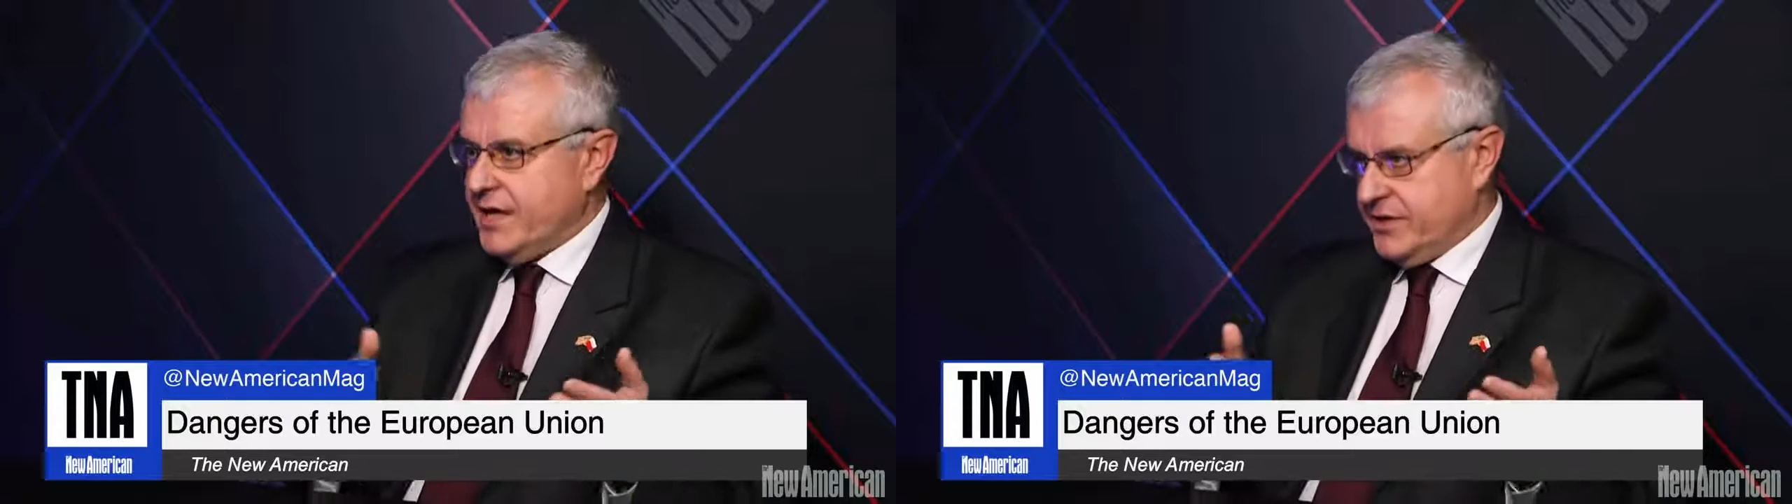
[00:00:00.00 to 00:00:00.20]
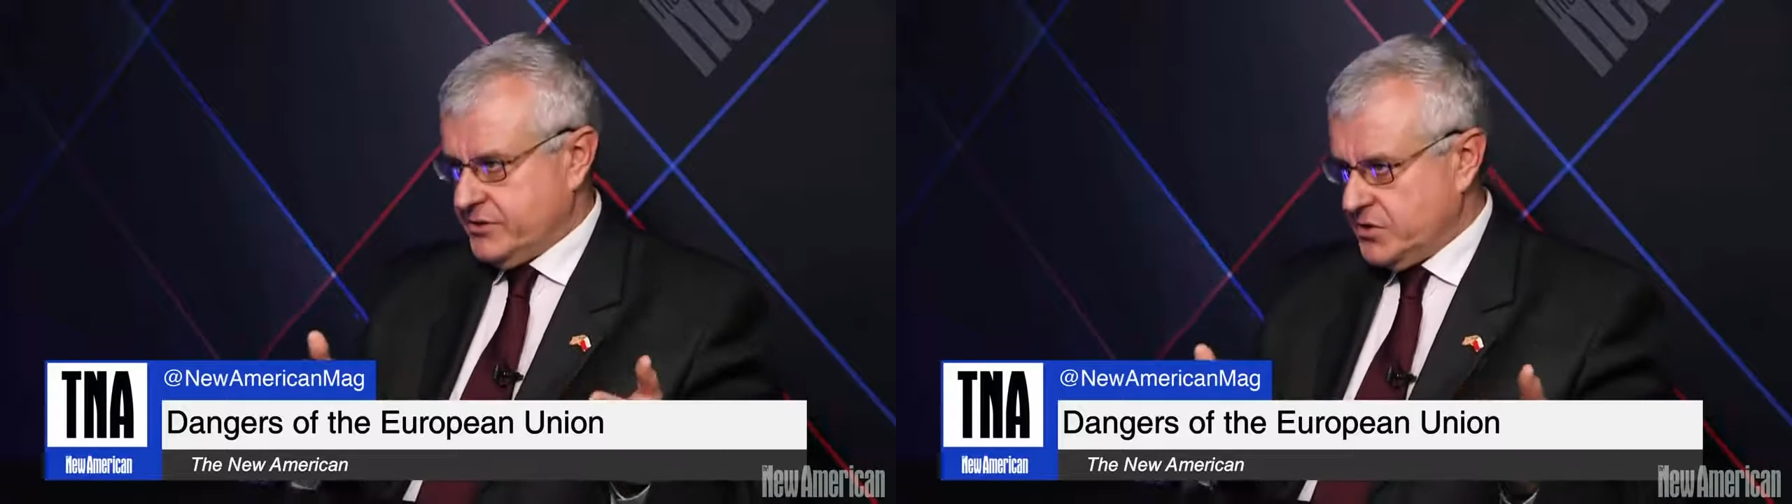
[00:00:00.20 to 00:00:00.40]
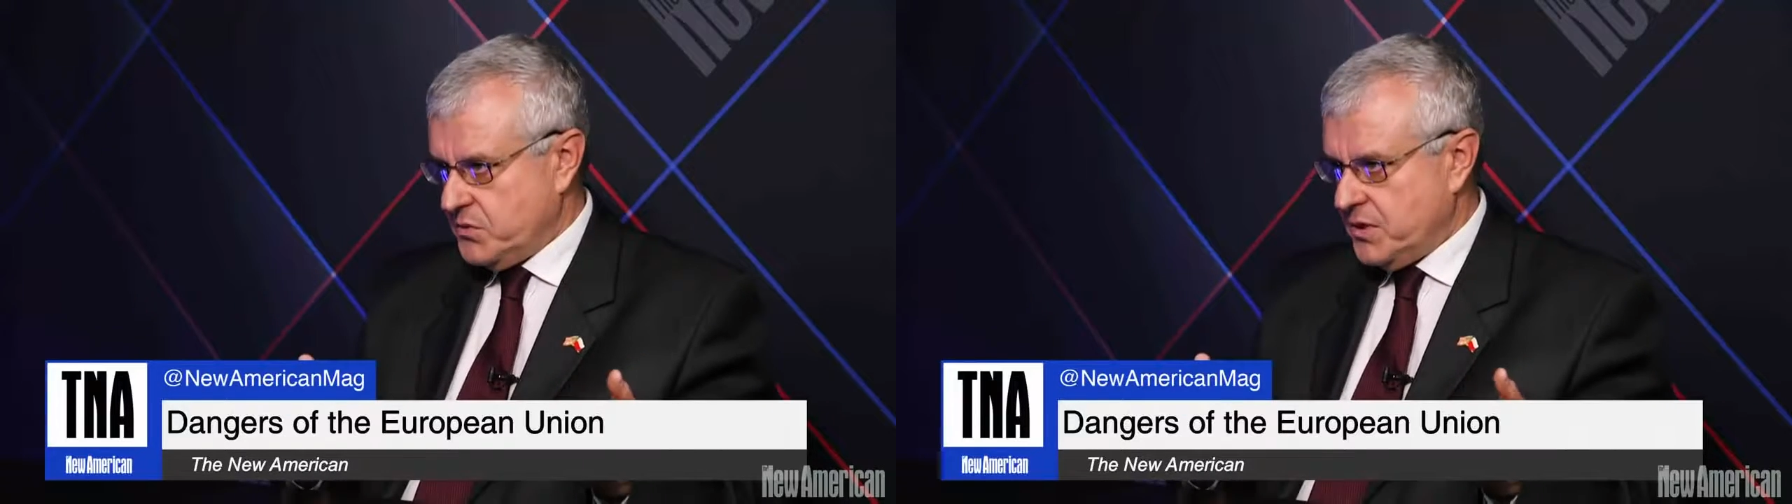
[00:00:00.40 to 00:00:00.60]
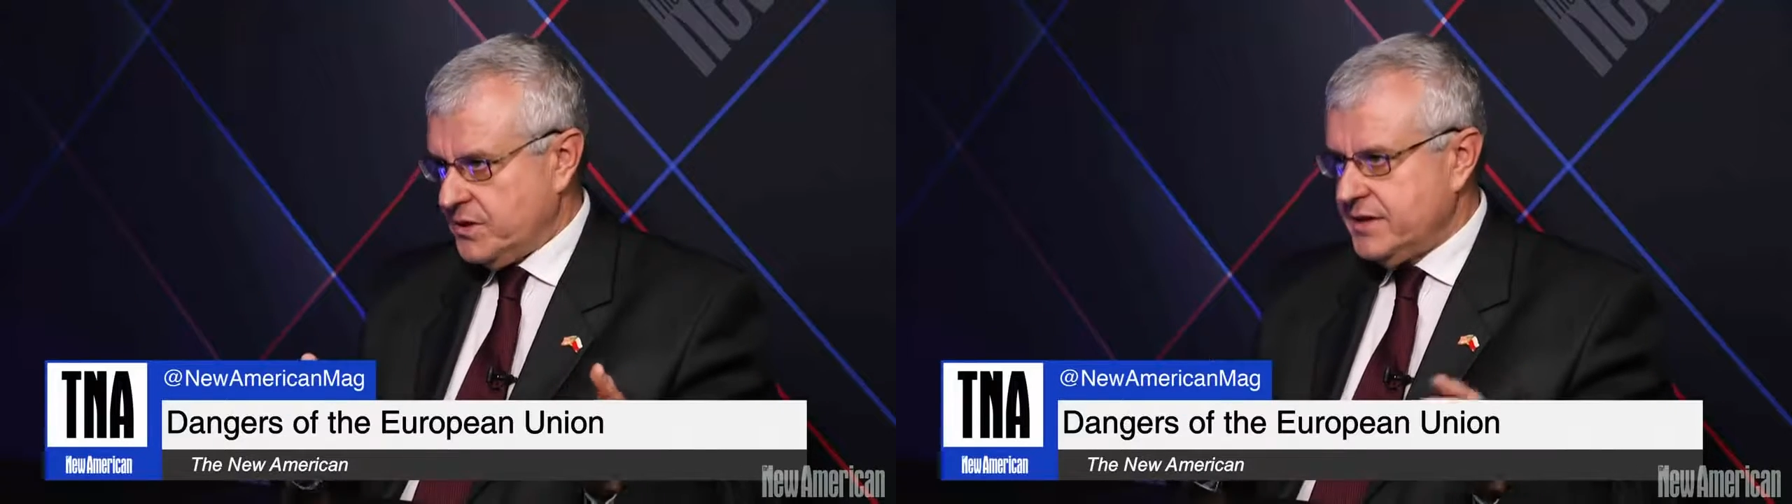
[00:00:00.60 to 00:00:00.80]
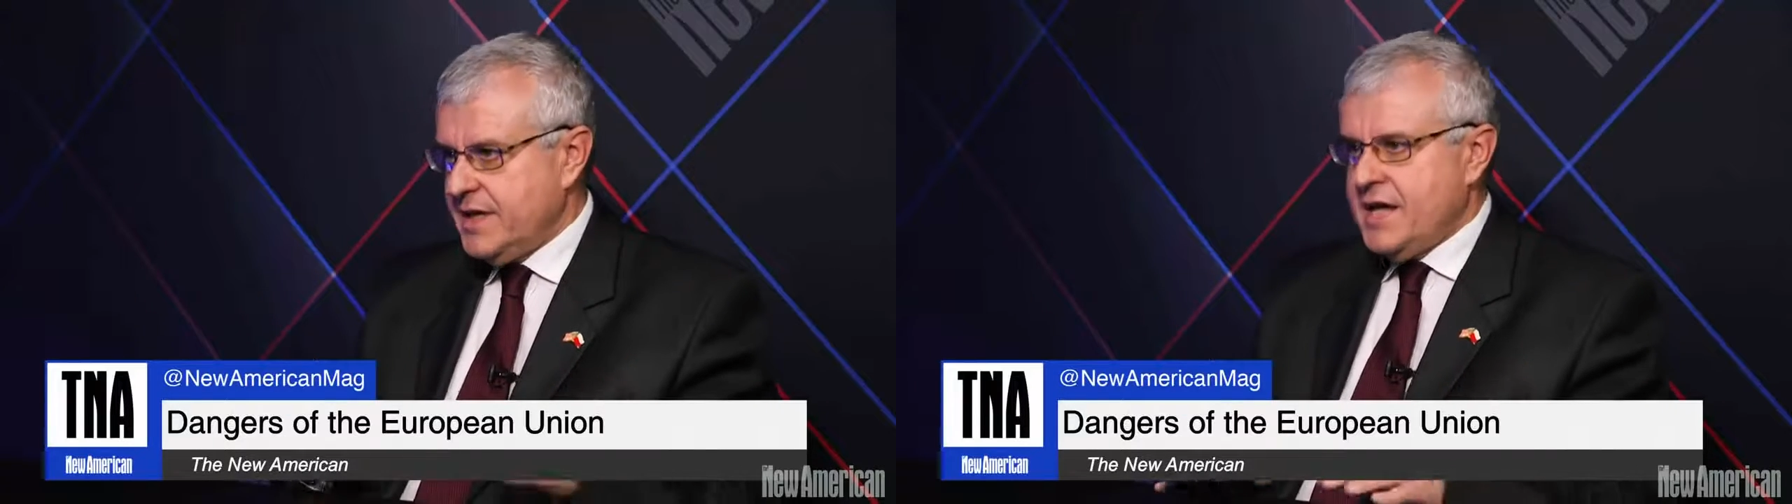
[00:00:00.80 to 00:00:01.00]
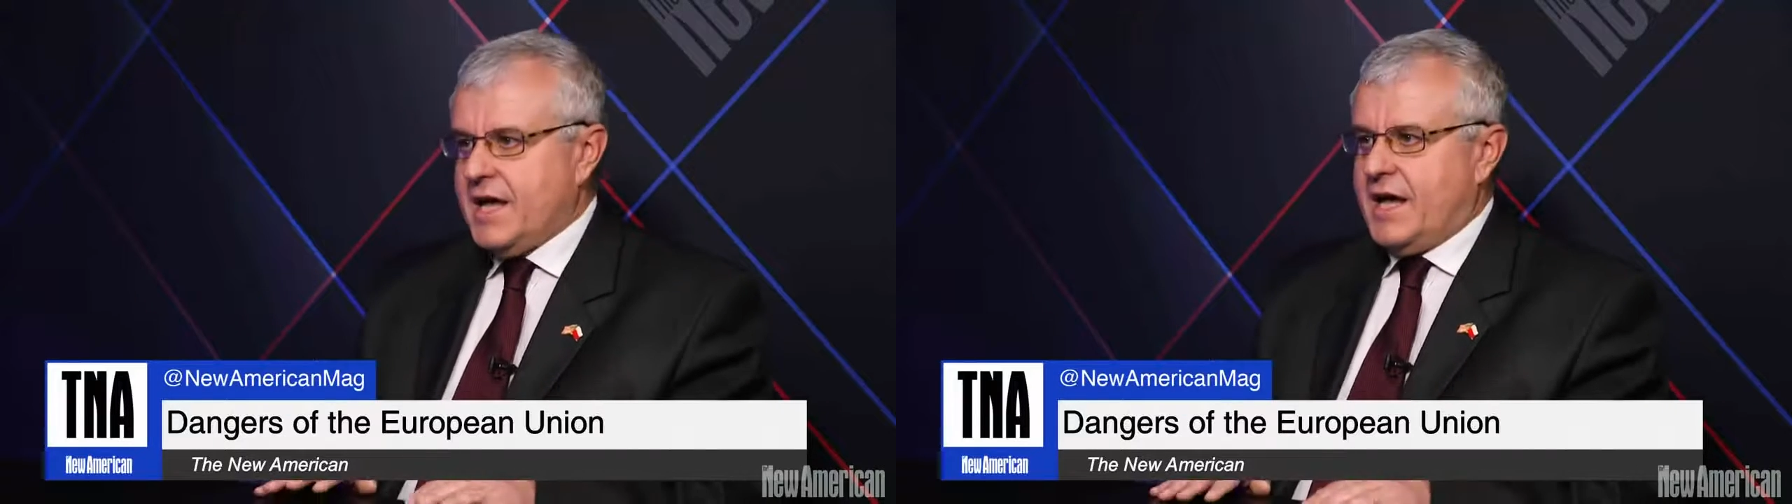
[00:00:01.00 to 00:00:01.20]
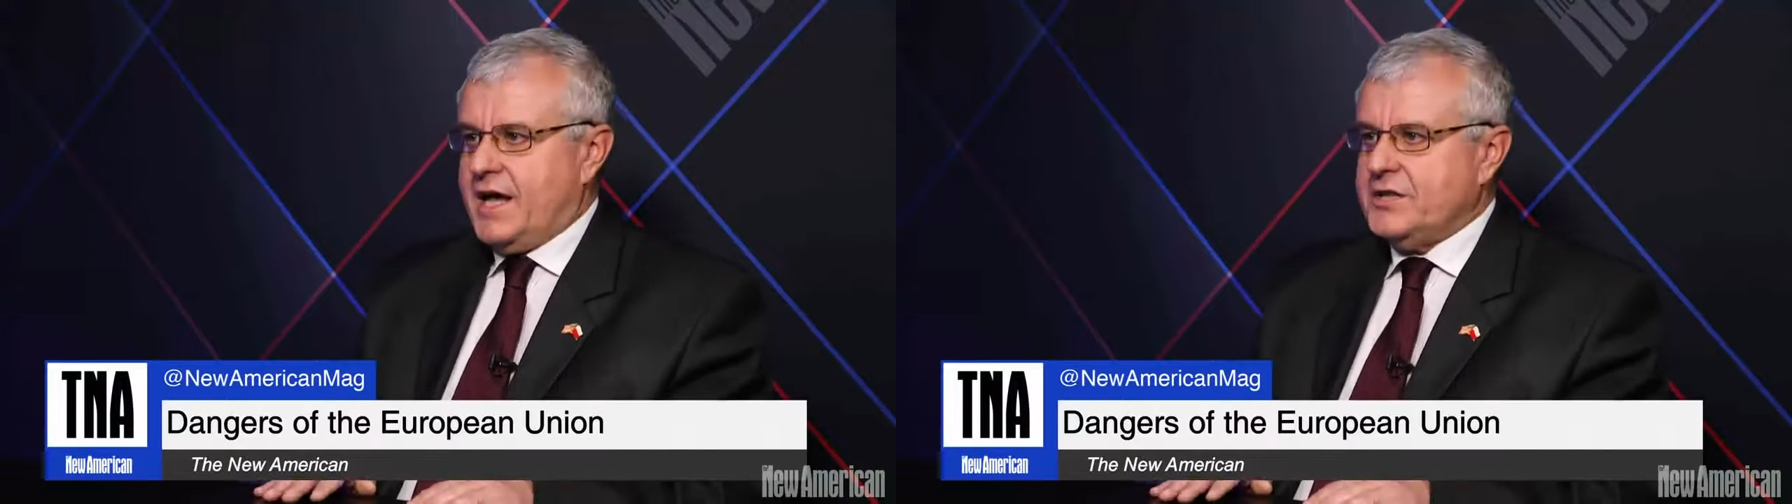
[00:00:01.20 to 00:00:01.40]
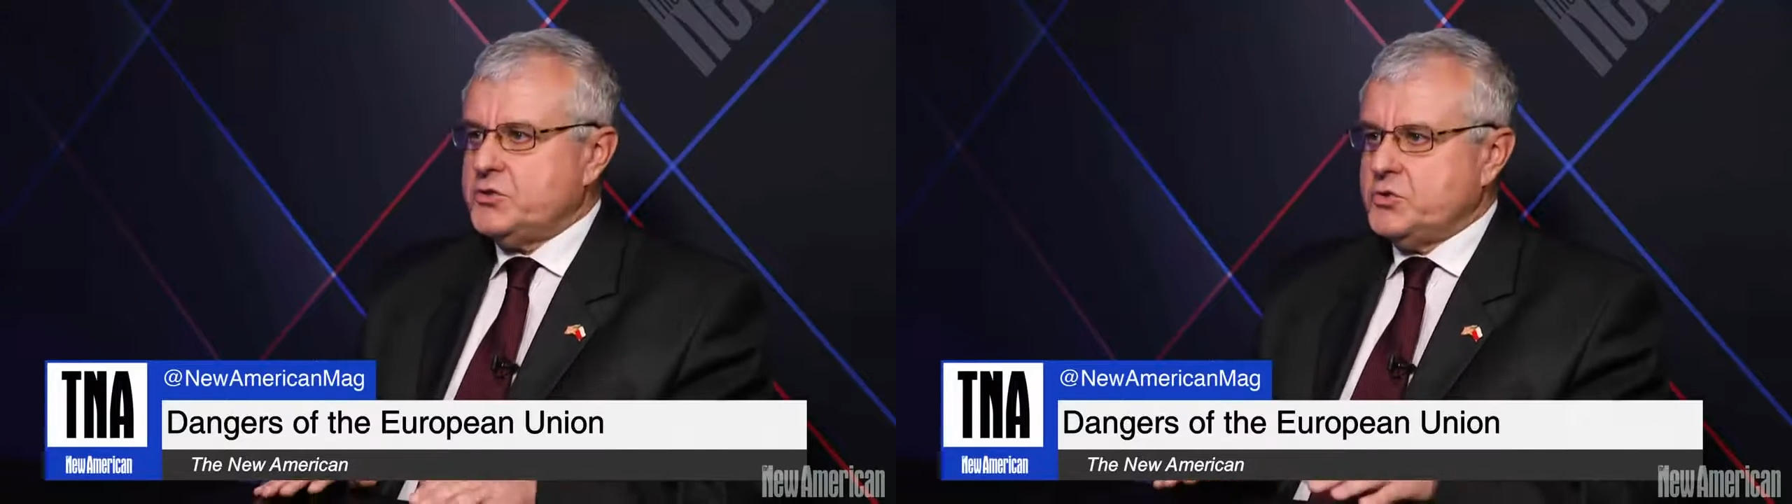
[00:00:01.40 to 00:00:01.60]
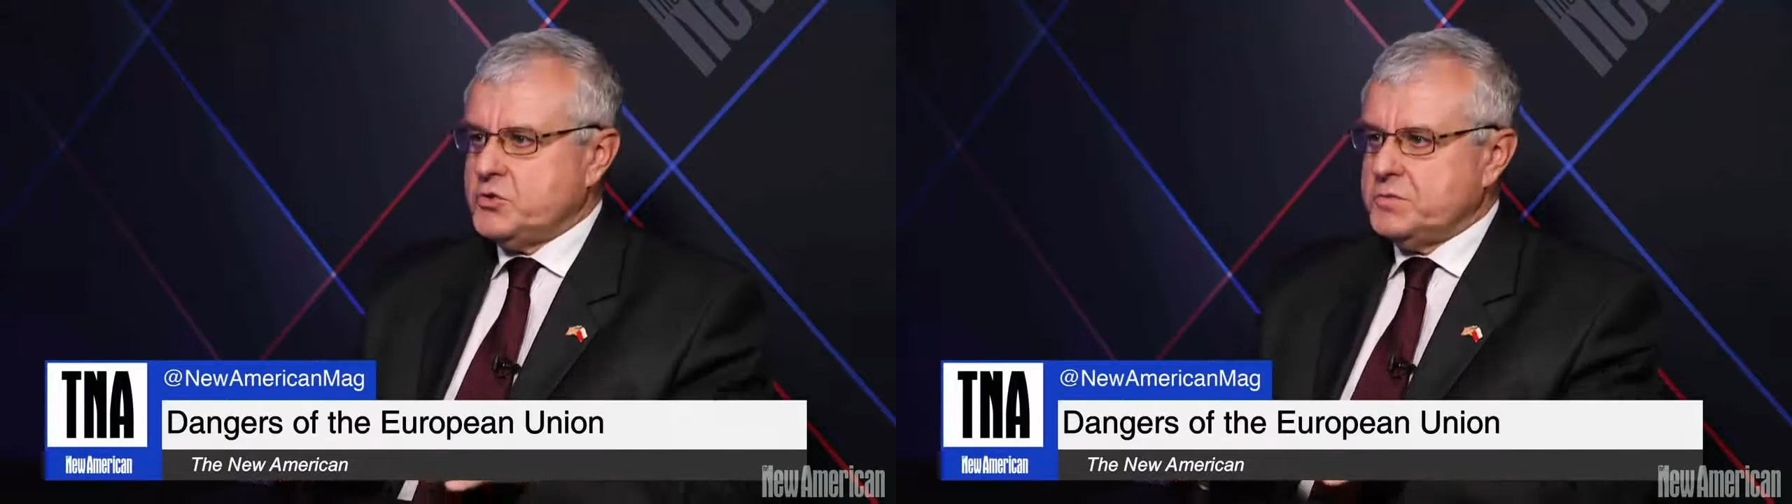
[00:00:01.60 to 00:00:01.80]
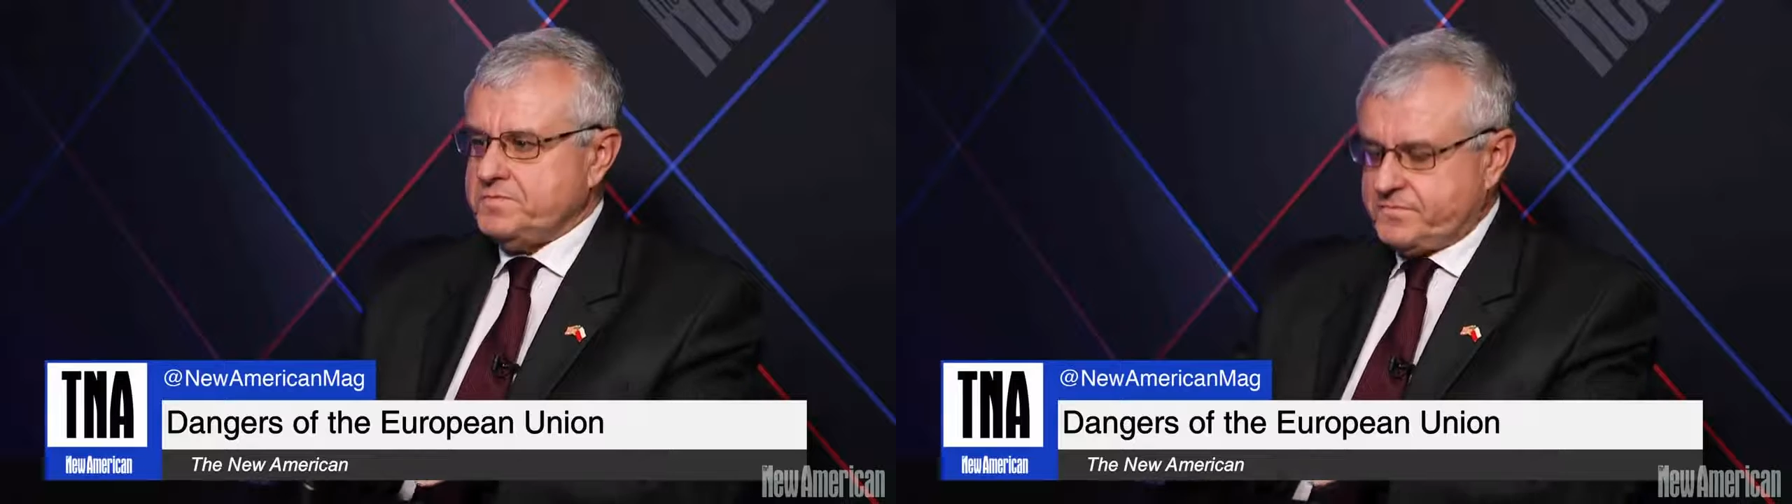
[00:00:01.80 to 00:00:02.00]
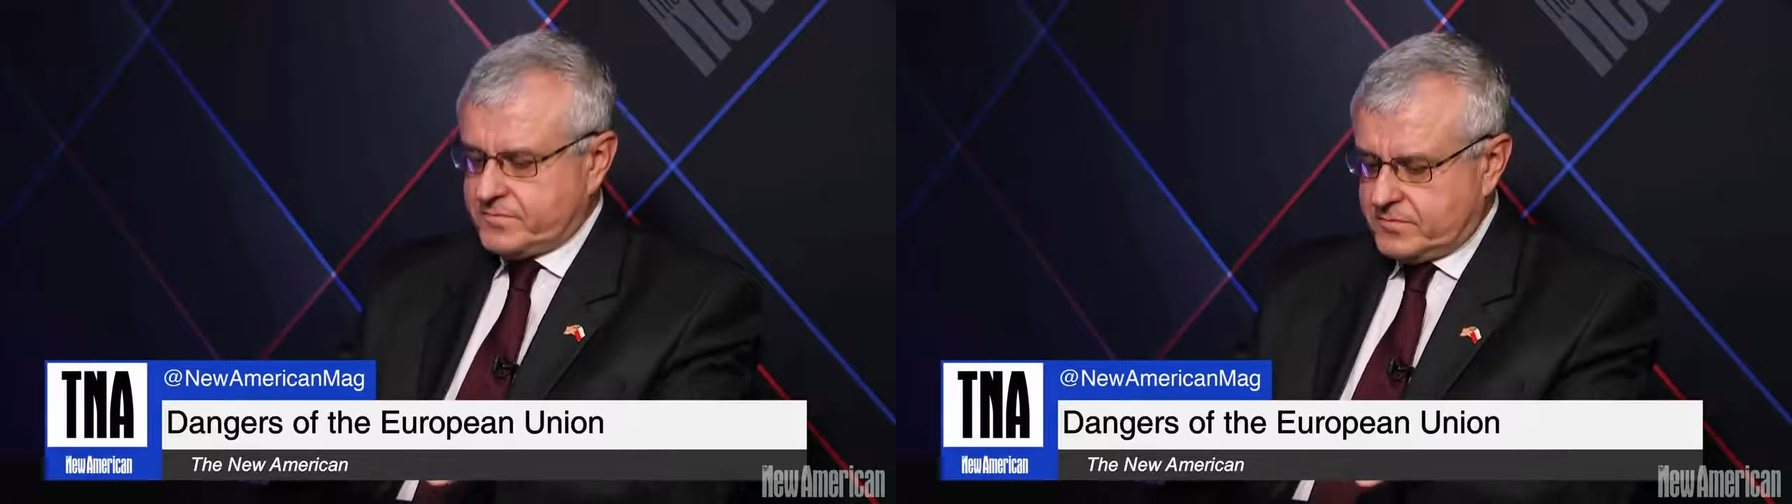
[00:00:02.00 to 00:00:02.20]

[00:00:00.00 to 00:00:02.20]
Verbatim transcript: and so on, and to,